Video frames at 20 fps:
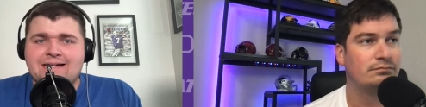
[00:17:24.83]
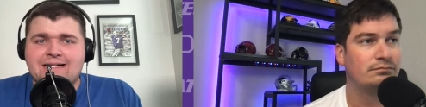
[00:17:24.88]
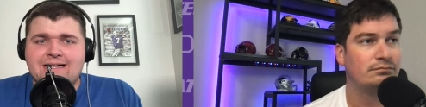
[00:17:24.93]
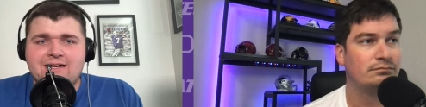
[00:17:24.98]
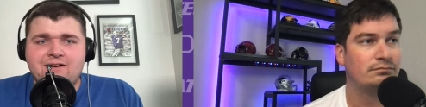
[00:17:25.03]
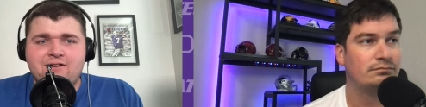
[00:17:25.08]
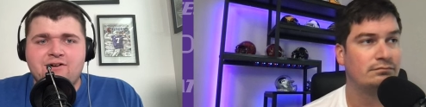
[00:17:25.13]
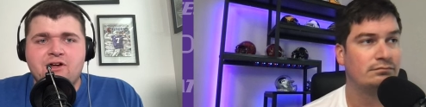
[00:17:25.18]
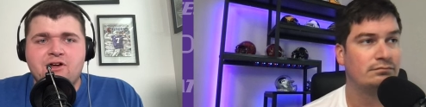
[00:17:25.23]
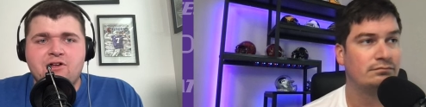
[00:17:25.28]

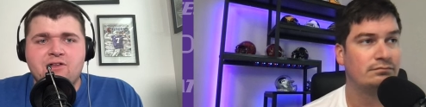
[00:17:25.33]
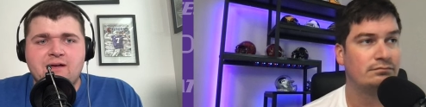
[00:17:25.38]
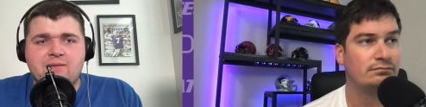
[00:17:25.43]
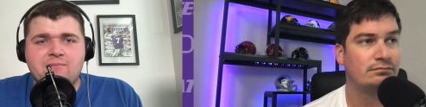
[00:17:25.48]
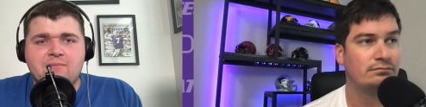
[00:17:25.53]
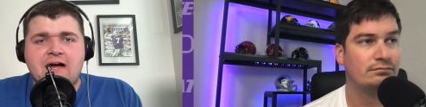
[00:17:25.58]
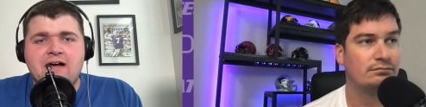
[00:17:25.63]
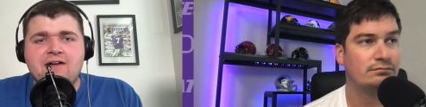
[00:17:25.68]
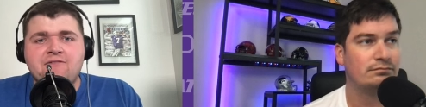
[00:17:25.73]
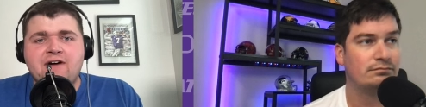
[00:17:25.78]
Speaker 1: I don't know. Like
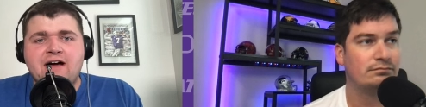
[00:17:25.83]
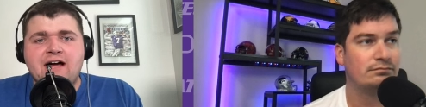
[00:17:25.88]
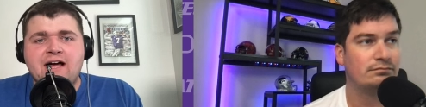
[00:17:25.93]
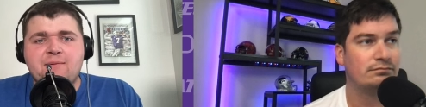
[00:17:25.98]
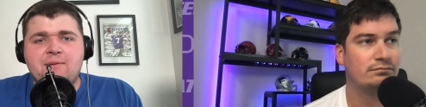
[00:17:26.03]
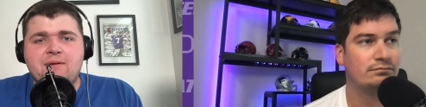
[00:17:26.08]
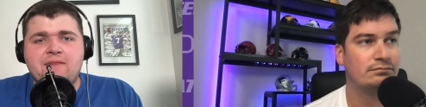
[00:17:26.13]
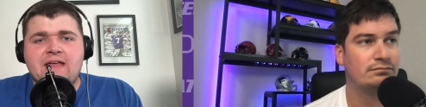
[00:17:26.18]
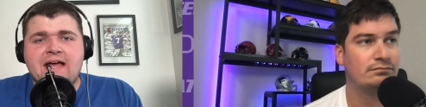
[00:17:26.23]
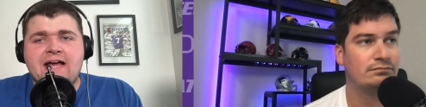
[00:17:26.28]
my
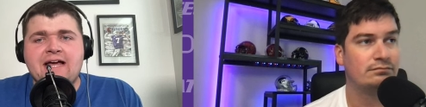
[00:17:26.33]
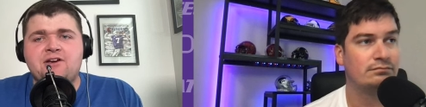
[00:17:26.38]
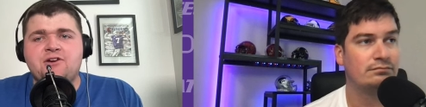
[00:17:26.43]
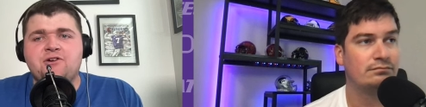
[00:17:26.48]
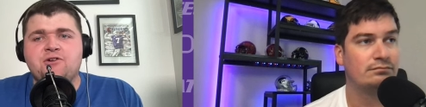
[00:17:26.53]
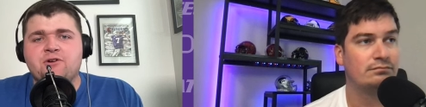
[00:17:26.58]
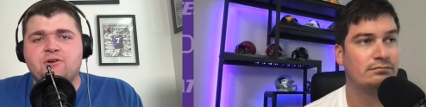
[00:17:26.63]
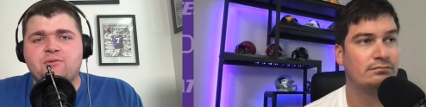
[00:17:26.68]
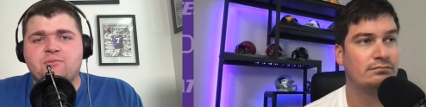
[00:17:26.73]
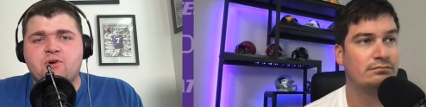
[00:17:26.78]
vibe at that
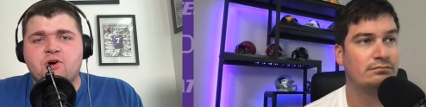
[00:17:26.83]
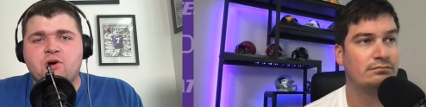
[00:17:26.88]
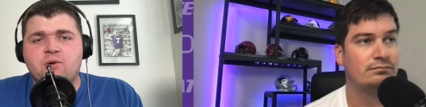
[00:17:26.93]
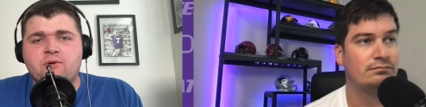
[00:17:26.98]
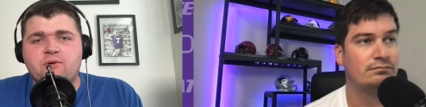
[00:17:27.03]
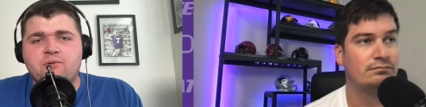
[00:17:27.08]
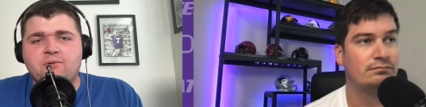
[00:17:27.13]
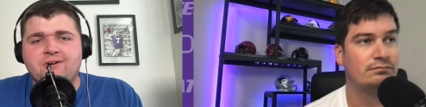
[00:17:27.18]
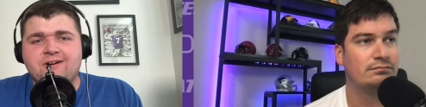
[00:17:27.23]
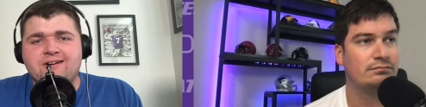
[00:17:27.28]
current
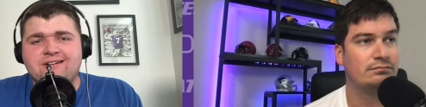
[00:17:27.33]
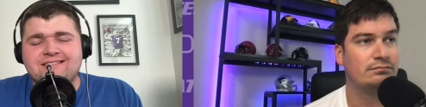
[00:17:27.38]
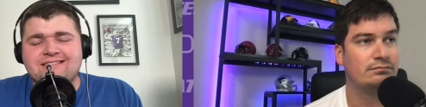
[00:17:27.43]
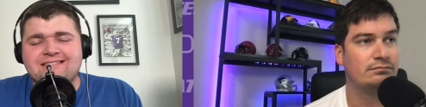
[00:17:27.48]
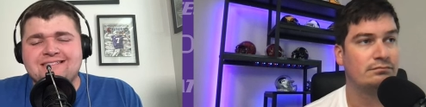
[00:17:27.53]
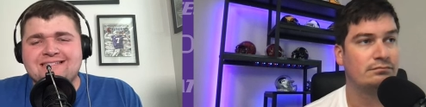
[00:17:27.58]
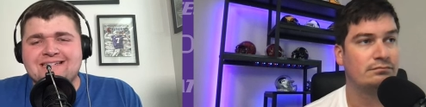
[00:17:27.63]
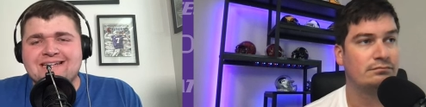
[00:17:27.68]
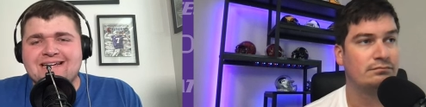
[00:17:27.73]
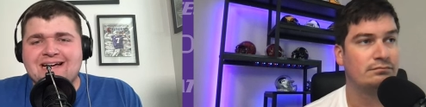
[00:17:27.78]
moment
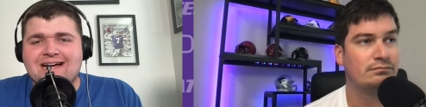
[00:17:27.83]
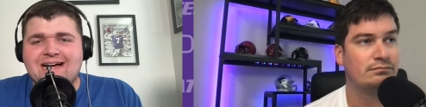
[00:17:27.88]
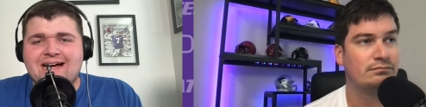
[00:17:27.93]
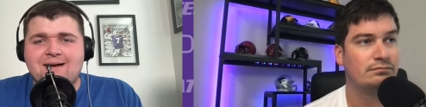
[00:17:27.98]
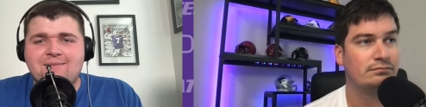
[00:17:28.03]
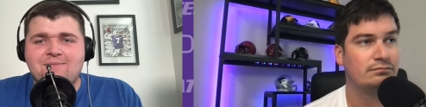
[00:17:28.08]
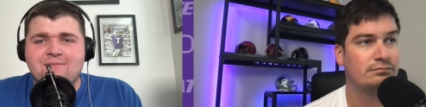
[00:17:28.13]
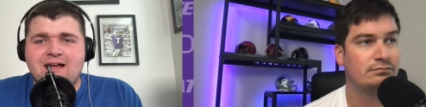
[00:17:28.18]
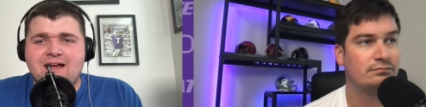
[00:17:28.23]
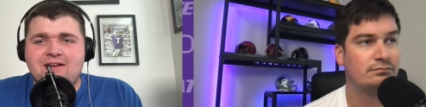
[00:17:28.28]
was
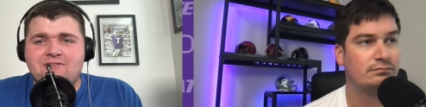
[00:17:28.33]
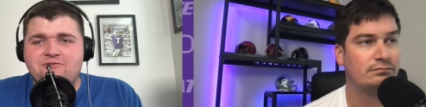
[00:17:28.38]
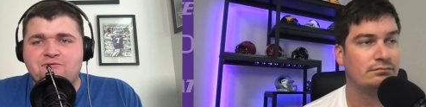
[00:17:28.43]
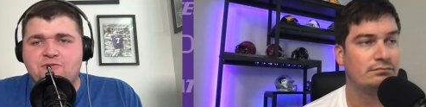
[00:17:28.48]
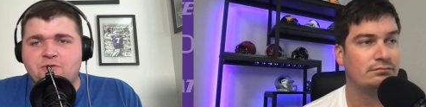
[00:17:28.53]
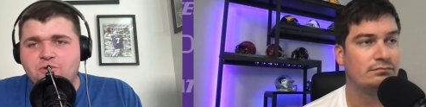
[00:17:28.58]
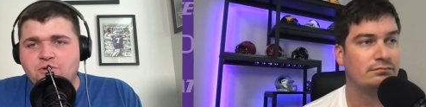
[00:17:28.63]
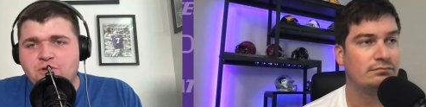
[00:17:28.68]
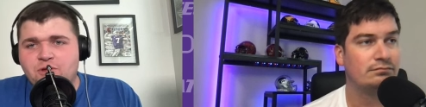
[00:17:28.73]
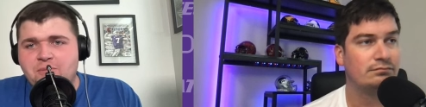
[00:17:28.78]
I'm not
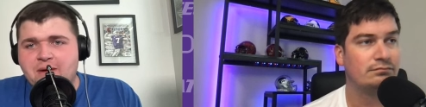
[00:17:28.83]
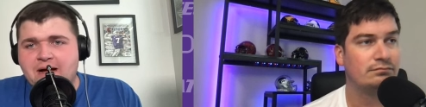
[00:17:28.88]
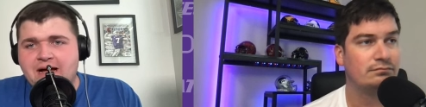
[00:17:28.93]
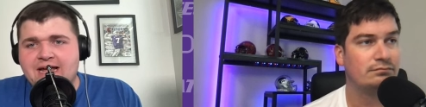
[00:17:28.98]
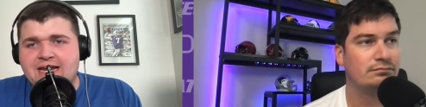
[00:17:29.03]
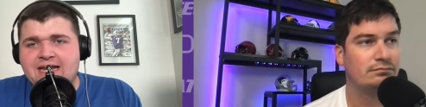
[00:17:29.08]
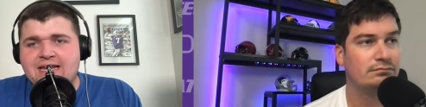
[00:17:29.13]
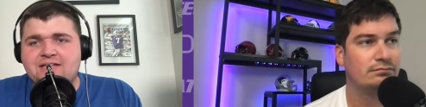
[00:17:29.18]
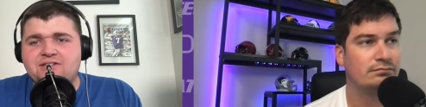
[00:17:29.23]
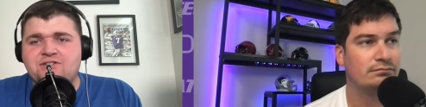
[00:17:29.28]
fully
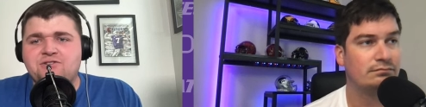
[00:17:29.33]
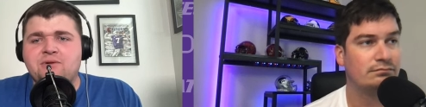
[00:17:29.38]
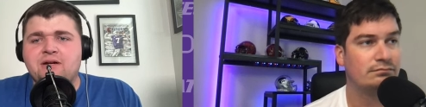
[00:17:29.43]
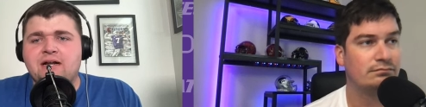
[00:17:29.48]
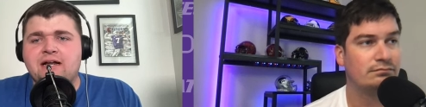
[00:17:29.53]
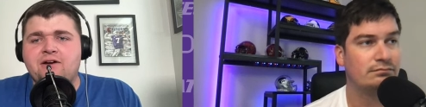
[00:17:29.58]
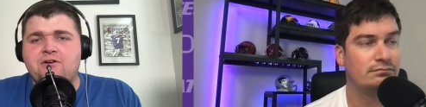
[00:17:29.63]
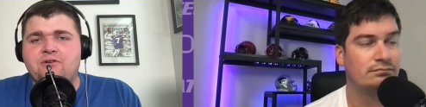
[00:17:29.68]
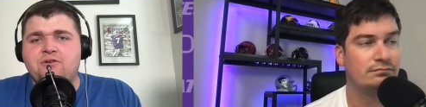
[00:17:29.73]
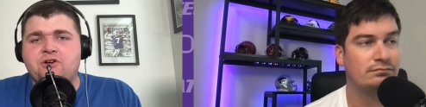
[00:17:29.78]
buying into it.
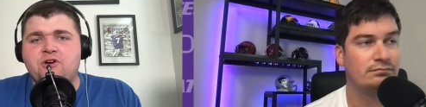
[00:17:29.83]
I don't